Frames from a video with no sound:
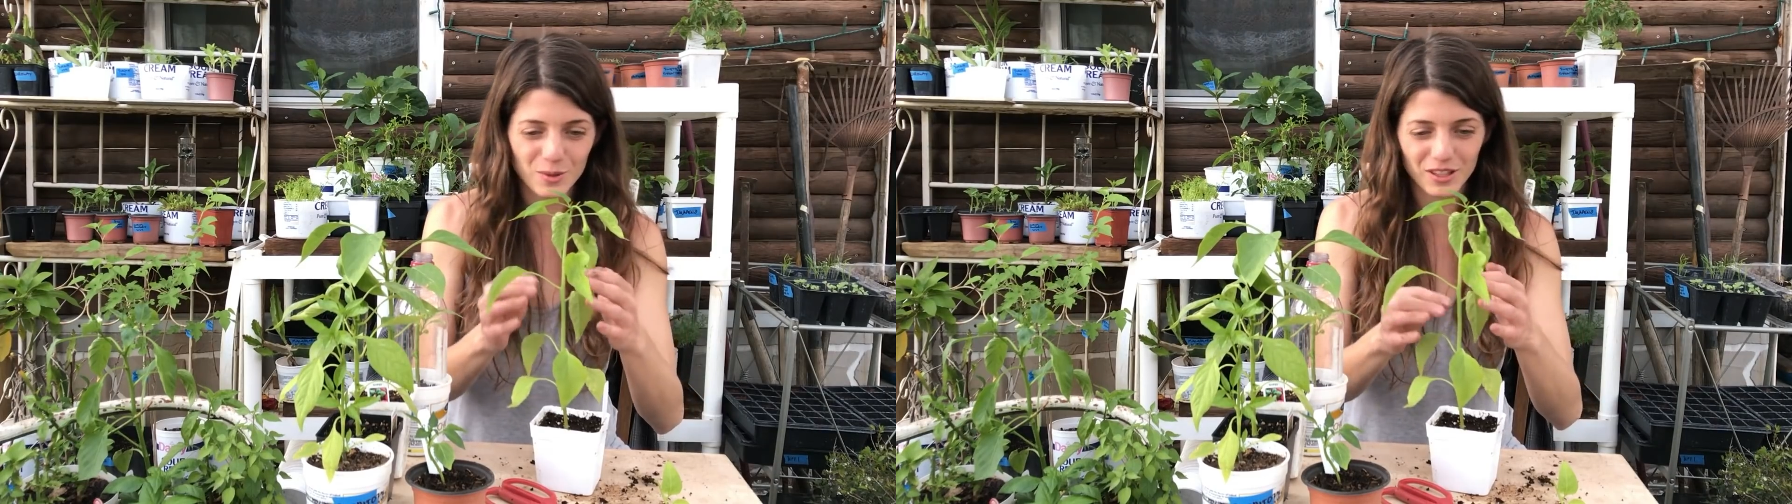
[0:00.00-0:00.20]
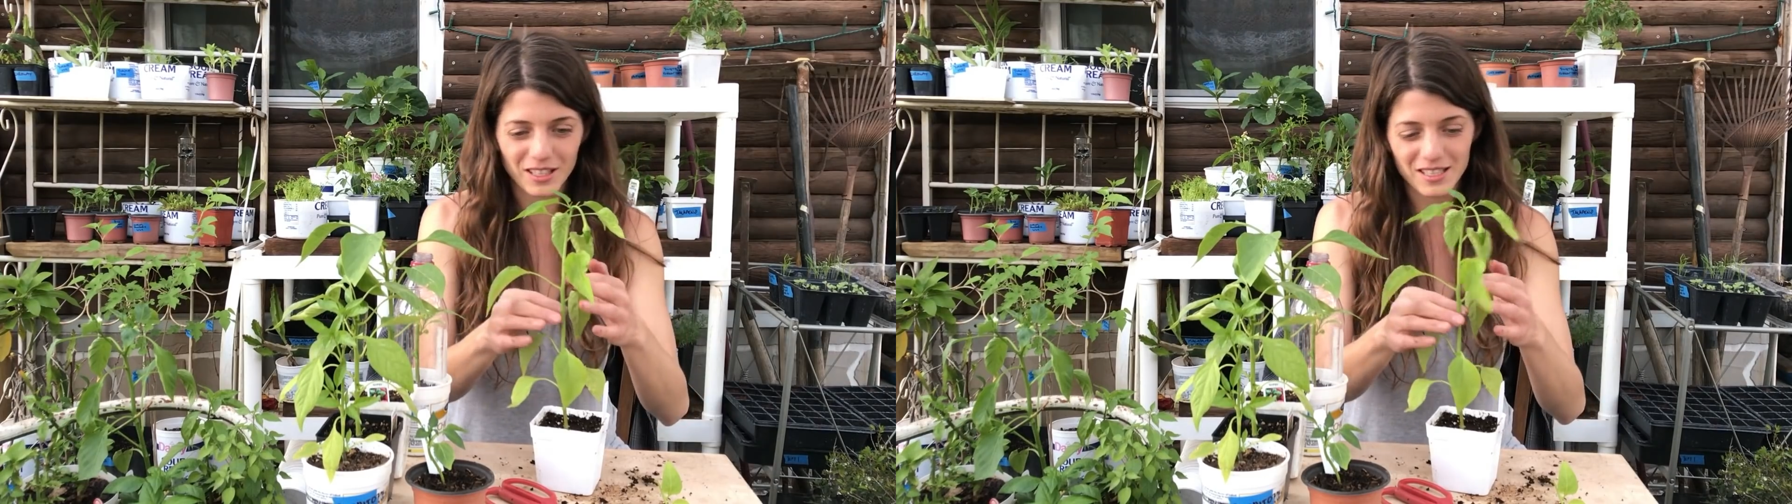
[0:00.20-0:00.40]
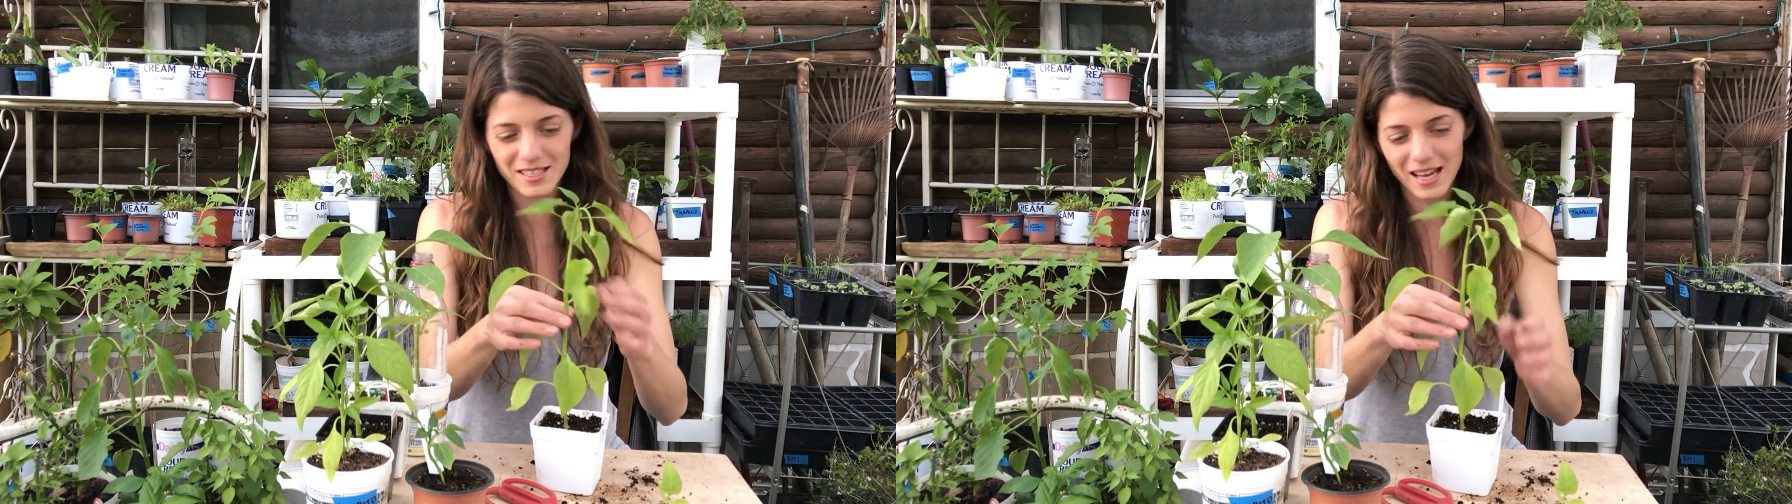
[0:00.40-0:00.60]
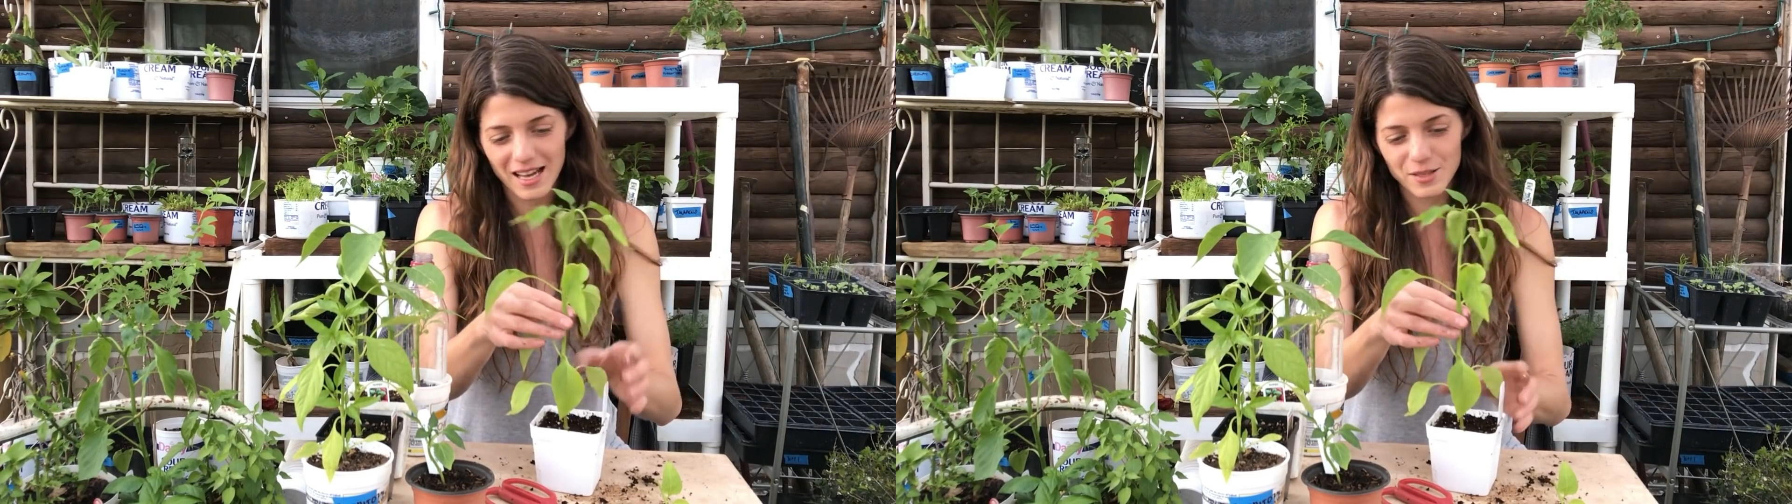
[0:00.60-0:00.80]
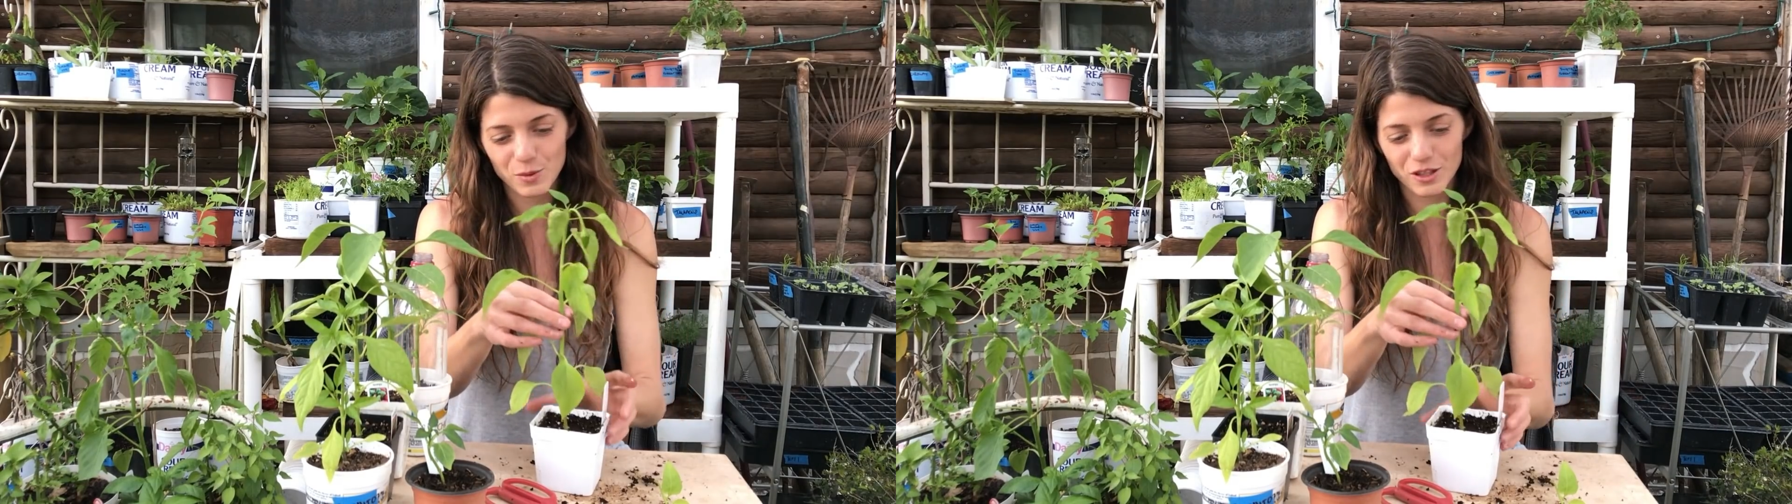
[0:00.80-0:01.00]
With these
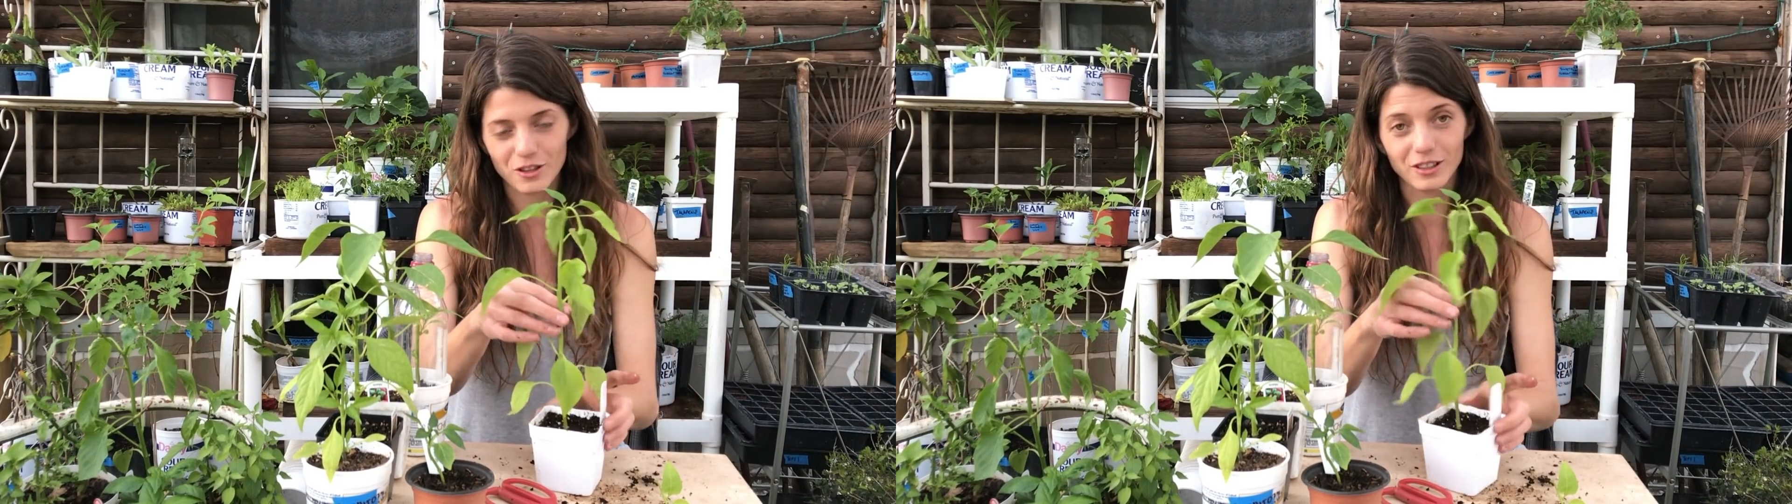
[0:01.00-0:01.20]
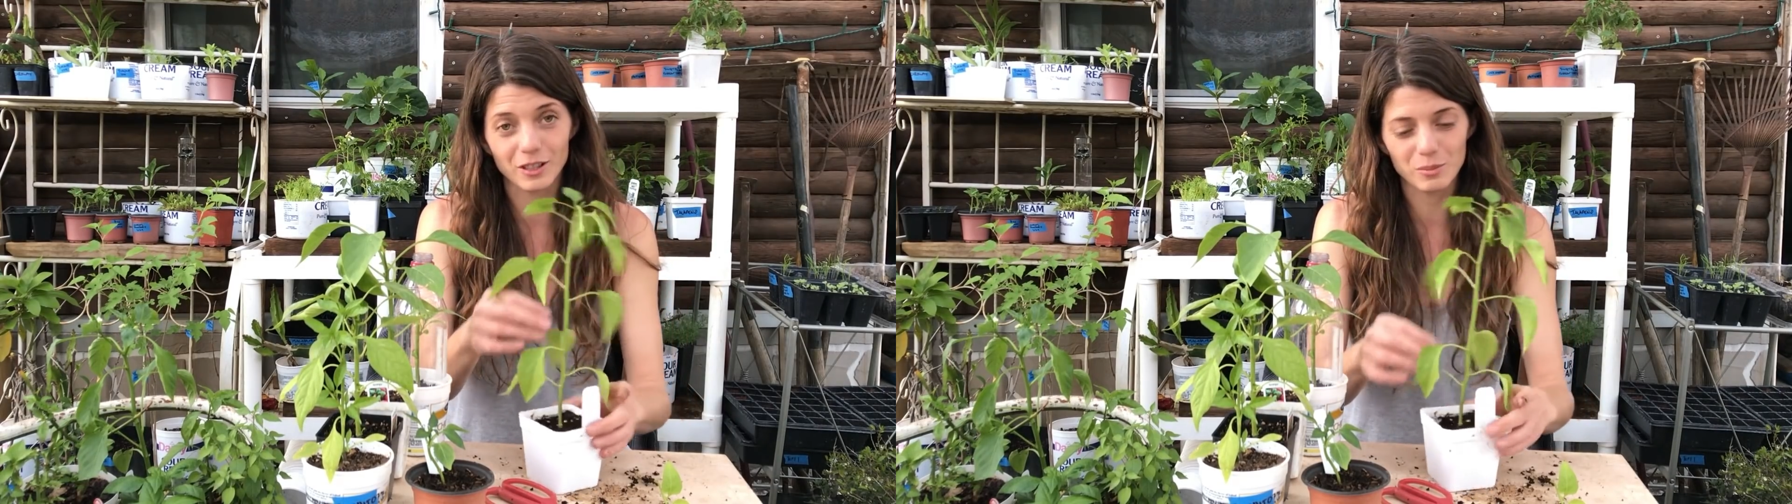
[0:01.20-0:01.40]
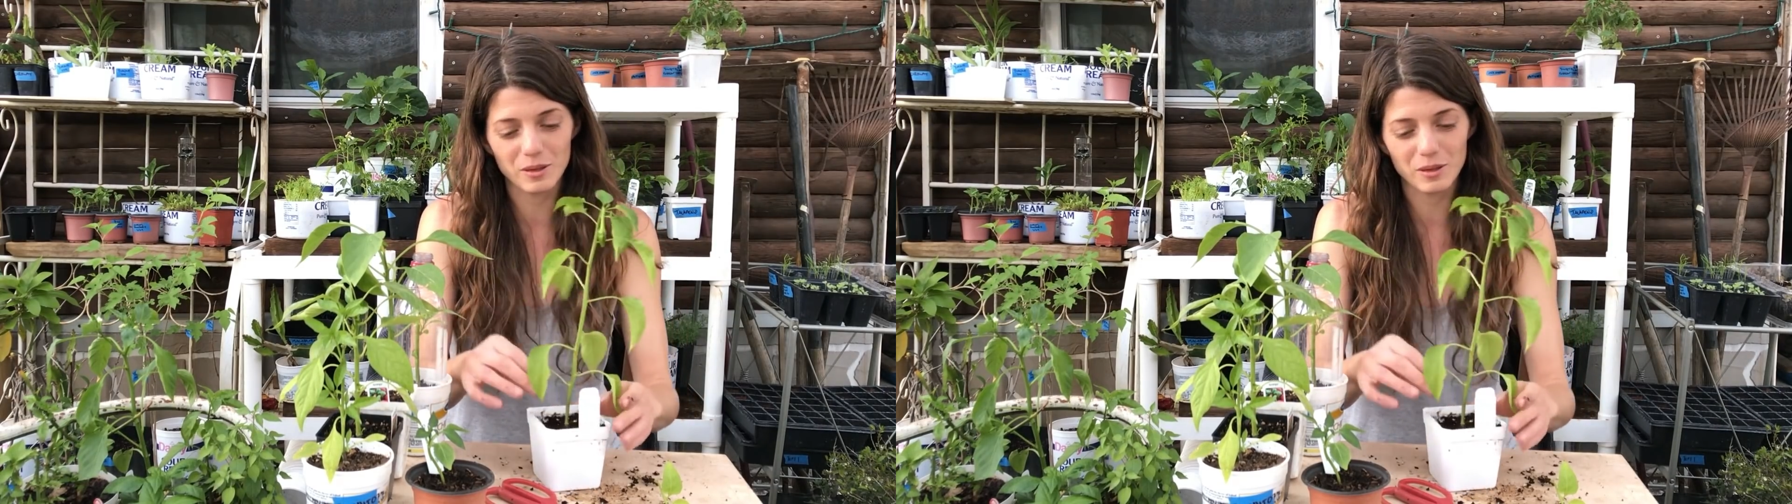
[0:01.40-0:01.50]
guys, when they're a little